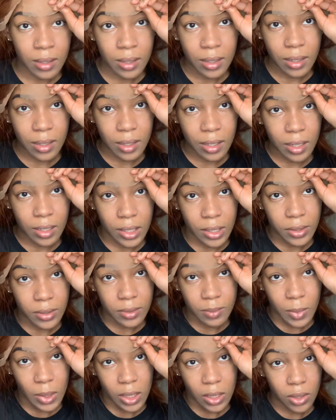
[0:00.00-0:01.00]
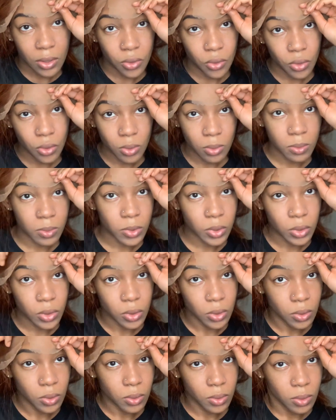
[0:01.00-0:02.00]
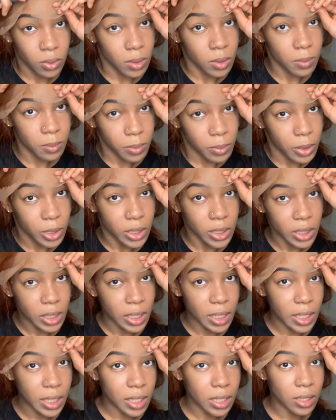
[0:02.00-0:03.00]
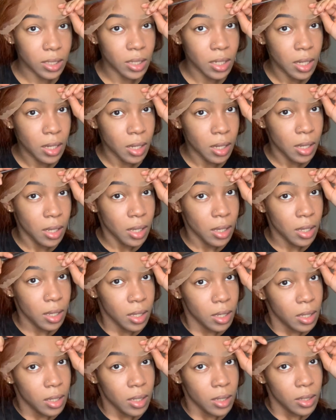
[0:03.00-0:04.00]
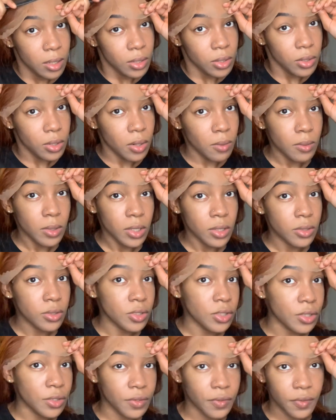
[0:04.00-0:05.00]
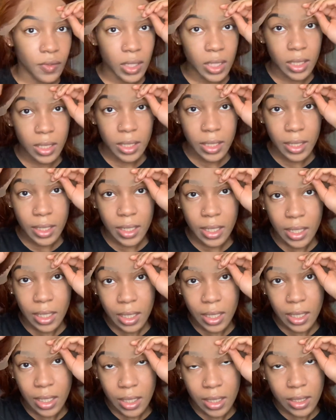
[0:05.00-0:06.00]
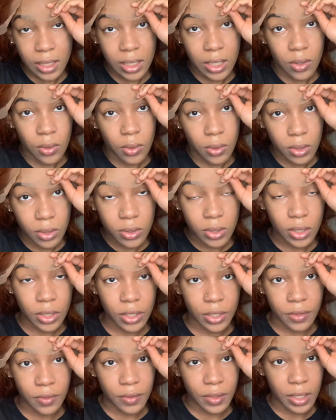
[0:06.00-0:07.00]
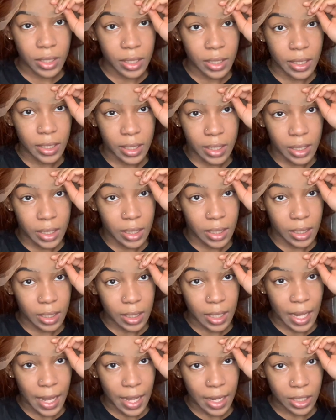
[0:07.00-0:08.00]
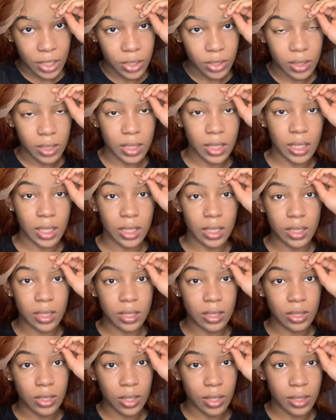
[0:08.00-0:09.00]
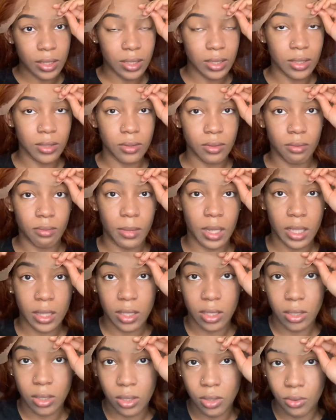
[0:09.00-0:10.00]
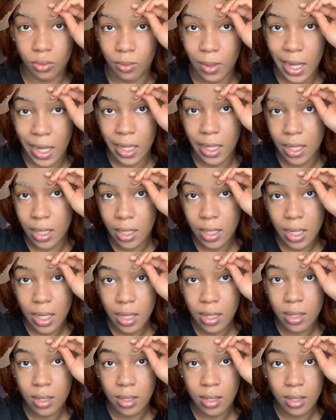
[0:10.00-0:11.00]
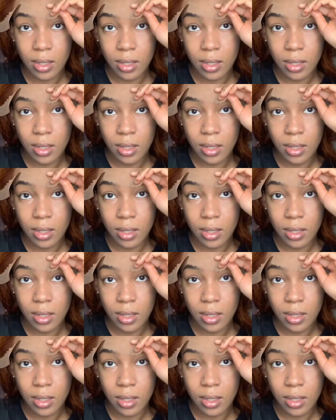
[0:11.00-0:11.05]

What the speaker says: And I use my comb to push it in. You don't want to use your finger because the oils on your finger could actually start to make the glue white again.